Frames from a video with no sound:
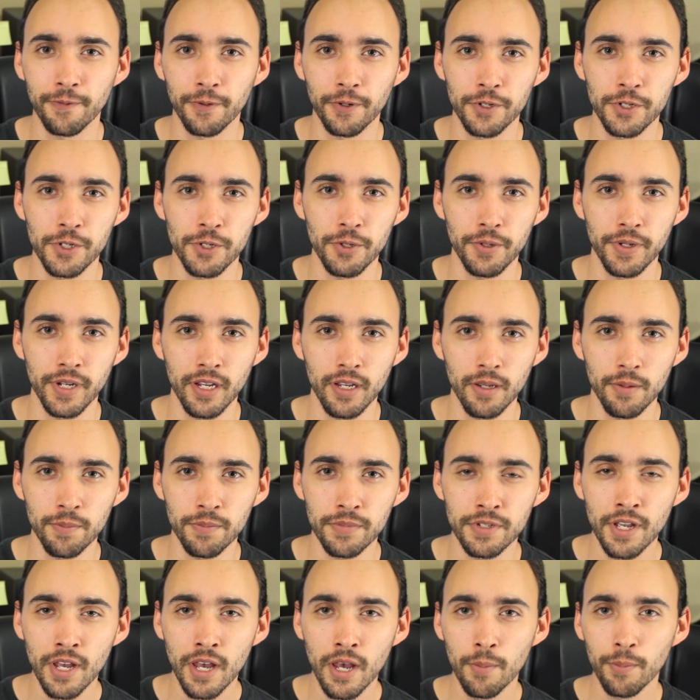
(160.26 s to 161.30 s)
the first two
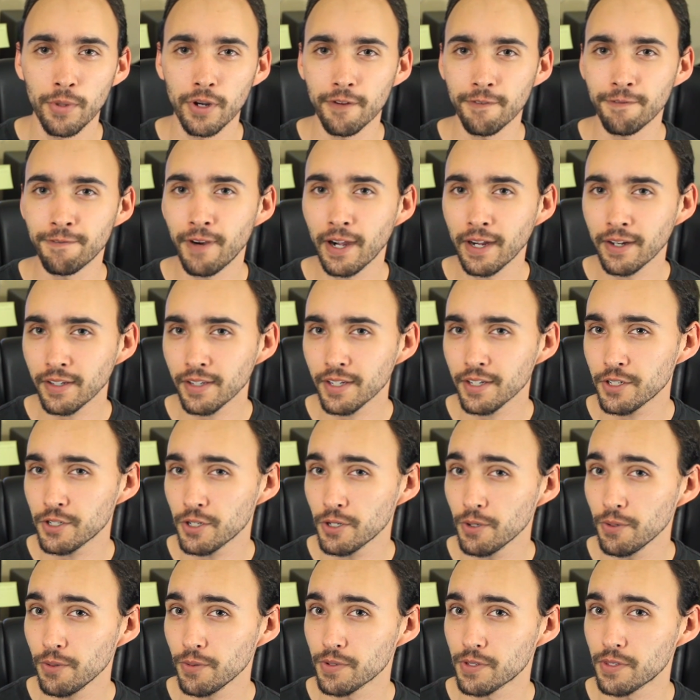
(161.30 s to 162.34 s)
games, but it finally
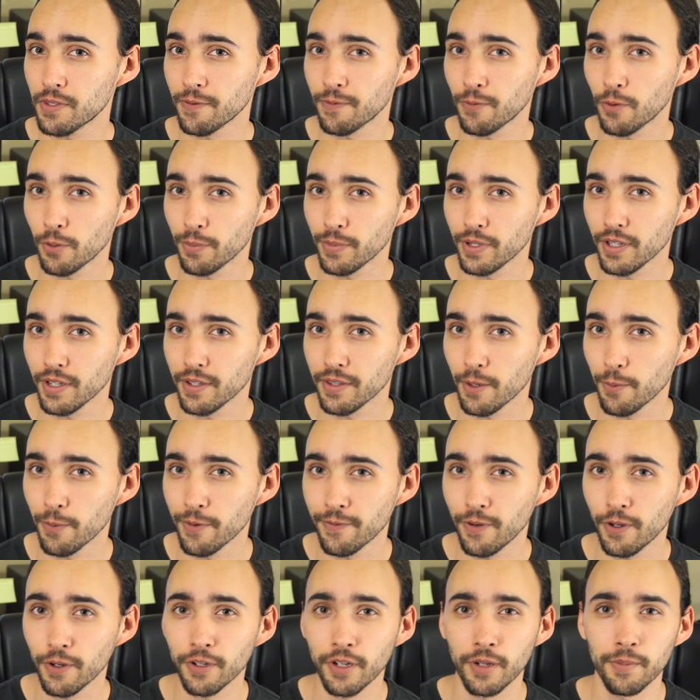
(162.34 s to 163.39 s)
tunes the formula that we've
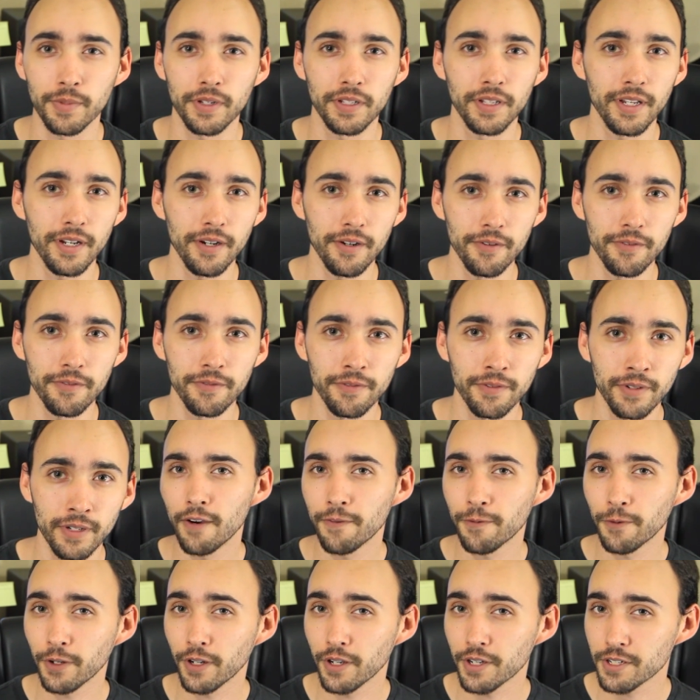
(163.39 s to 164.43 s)
all come to love,
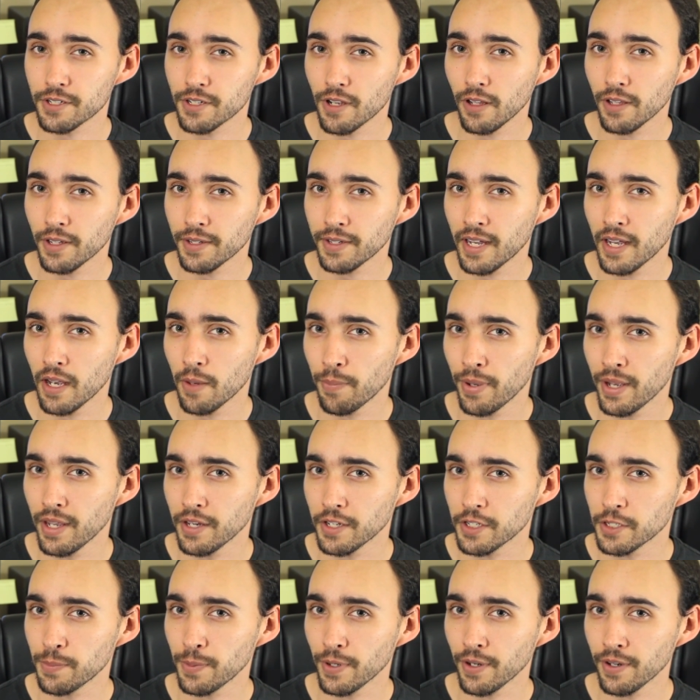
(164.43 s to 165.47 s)
offering a solid campaign
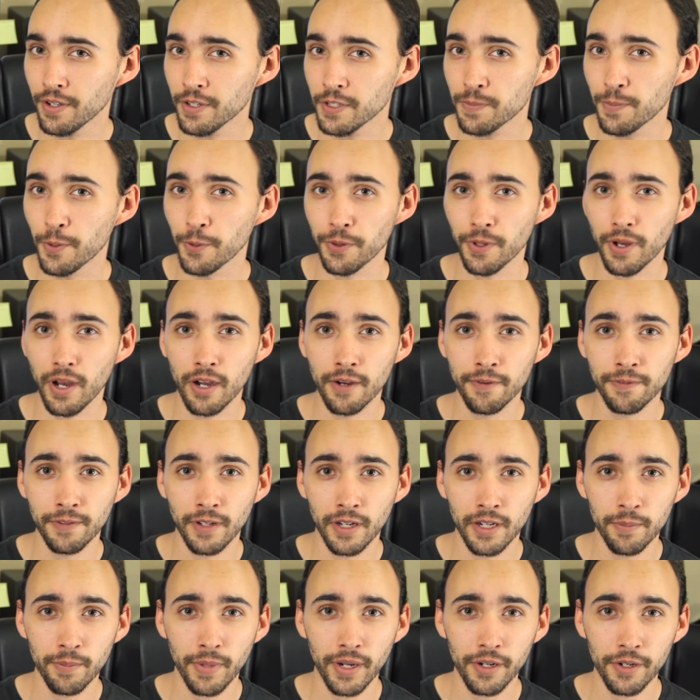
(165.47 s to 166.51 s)
experience both
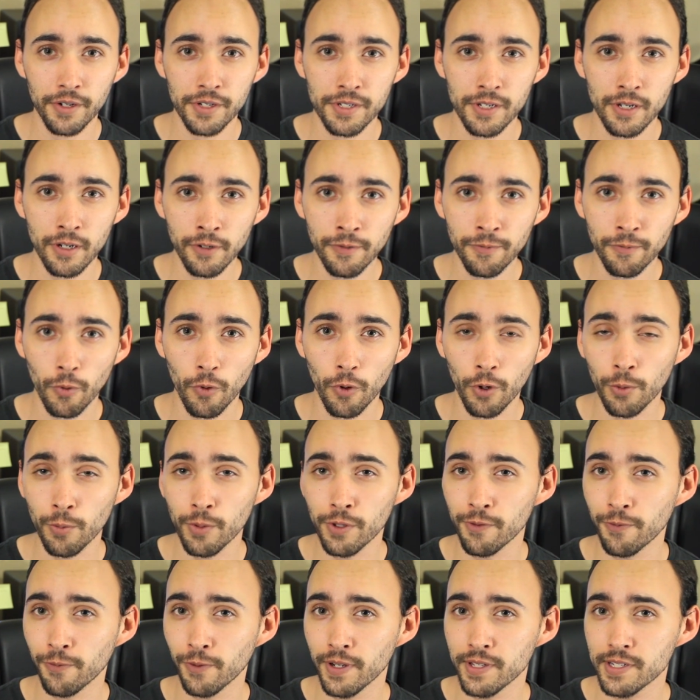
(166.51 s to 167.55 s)
offline by yourself or with
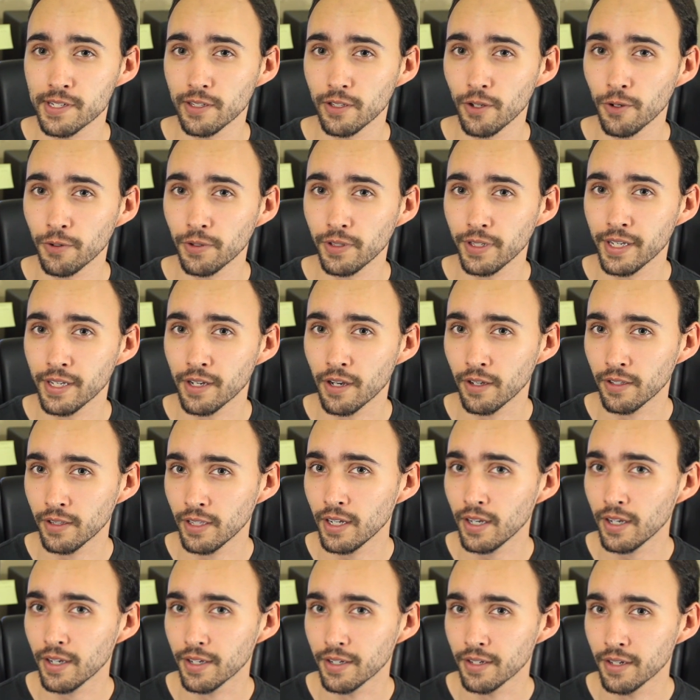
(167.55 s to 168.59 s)
friends locally and
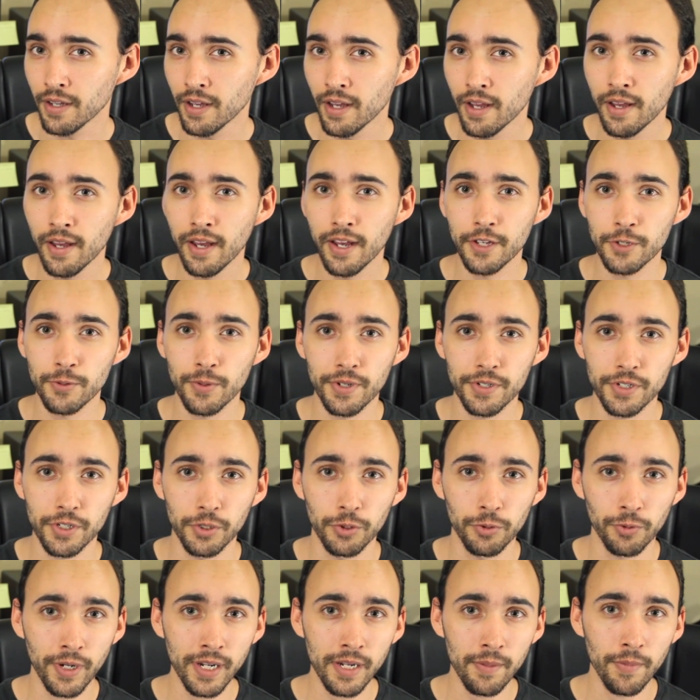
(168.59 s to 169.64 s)
online, as well as a
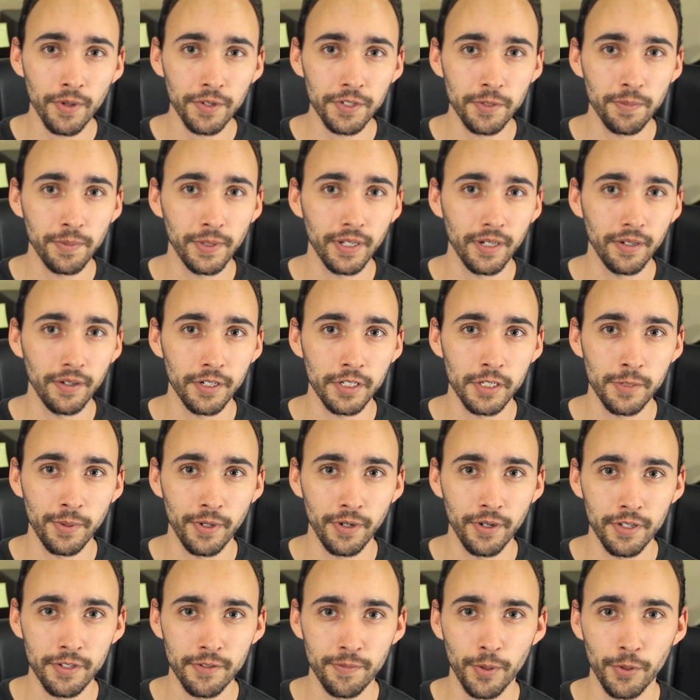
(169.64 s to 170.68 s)
great multiplayer
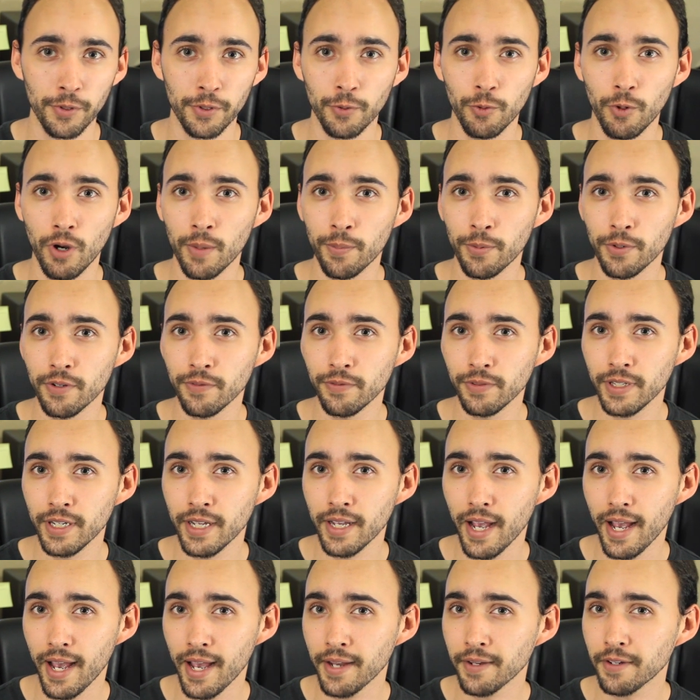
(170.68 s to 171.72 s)
experience both cooperatively
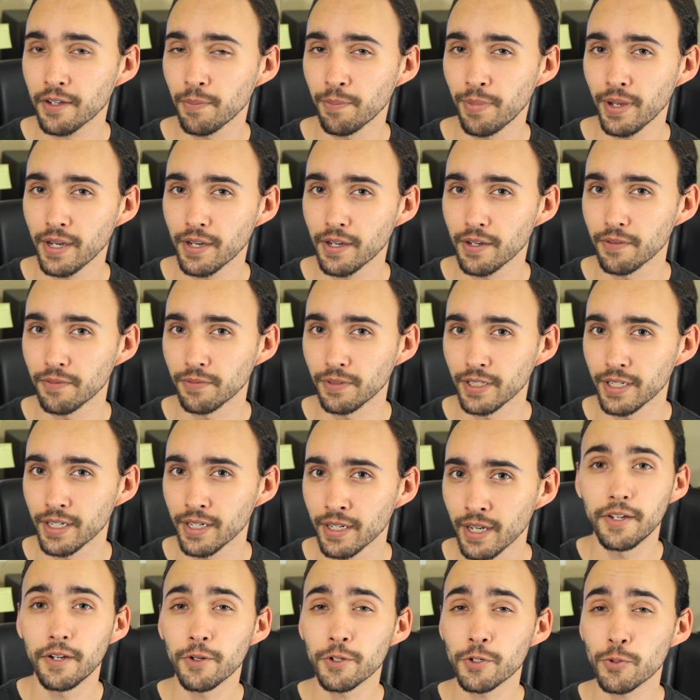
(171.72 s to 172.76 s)
and competitively.
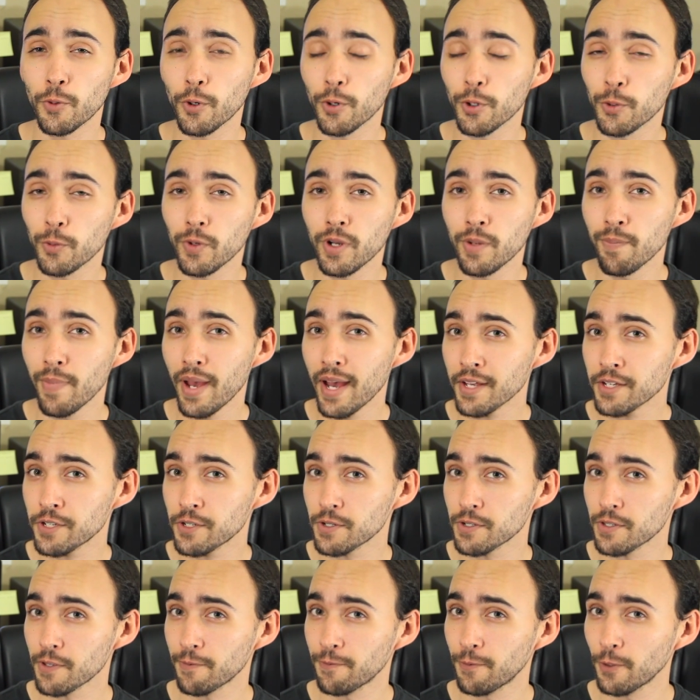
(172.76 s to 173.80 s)
Gears of War three
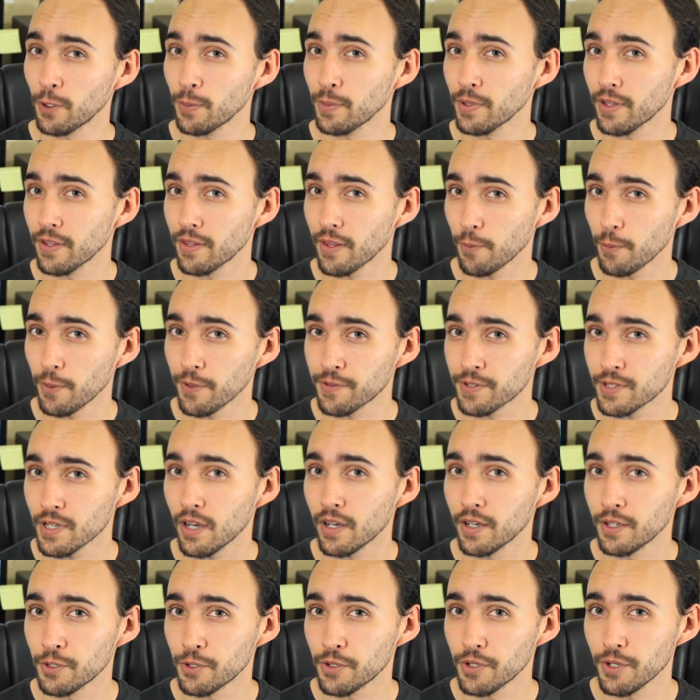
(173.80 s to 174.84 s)
masters the formula that we saw
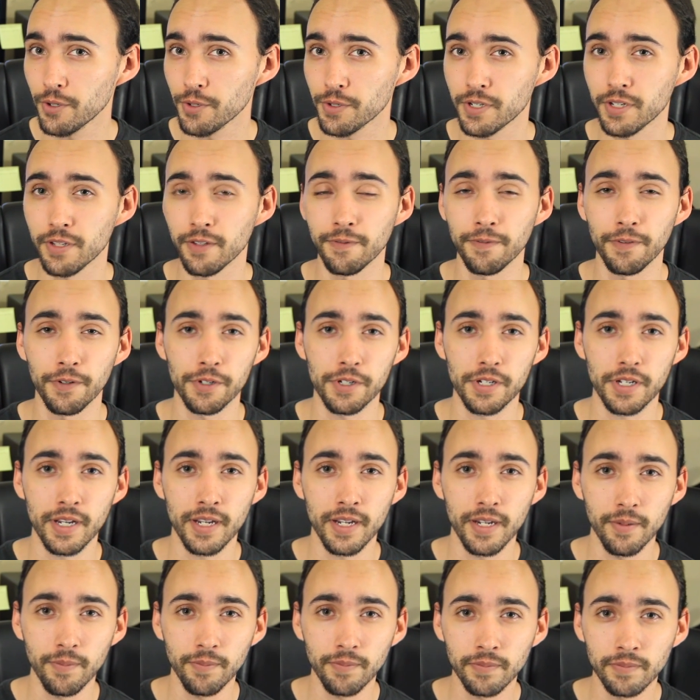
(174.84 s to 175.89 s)
introduced in the first
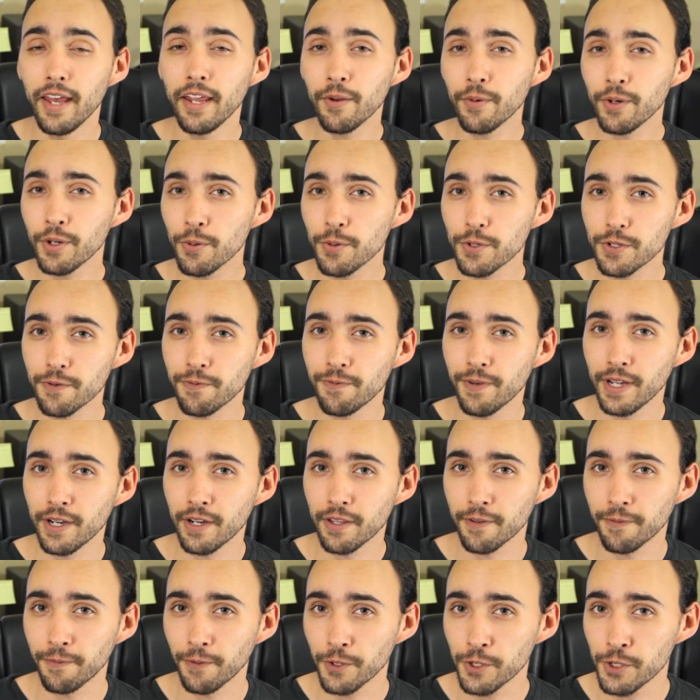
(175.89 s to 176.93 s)
game. Anyone who is a fan
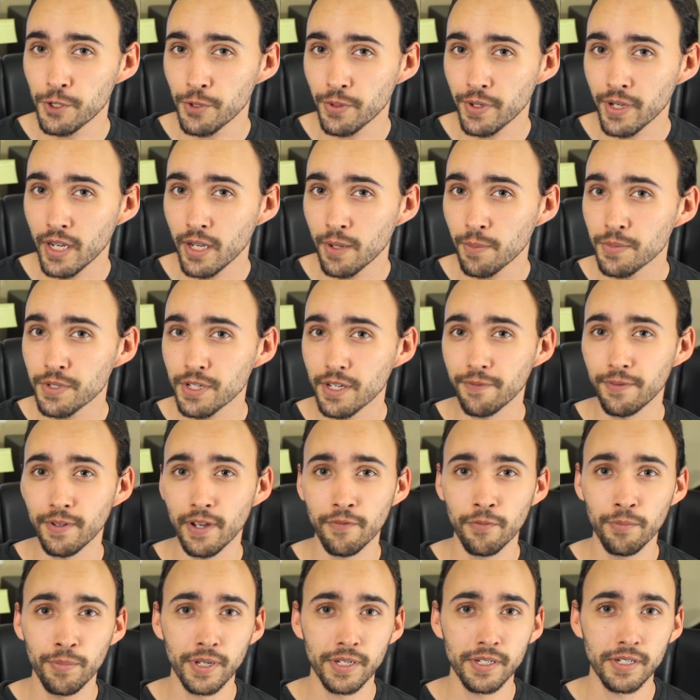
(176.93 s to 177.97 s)
of the first two games, if you
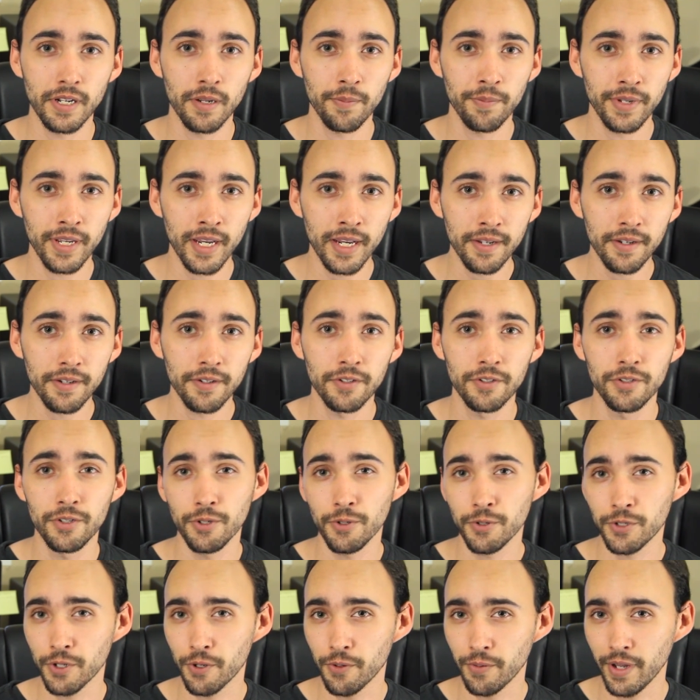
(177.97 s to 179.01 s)
haven't picked it up yet,
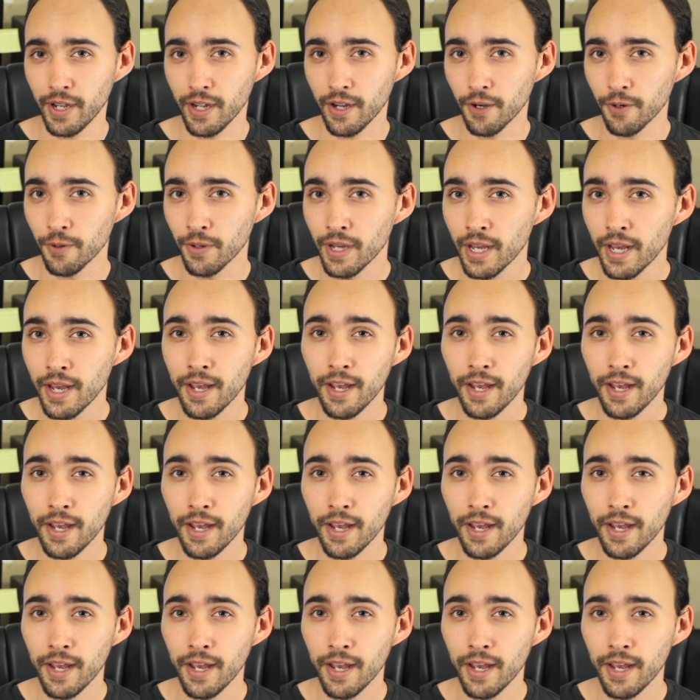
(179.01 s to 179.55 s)
do so now.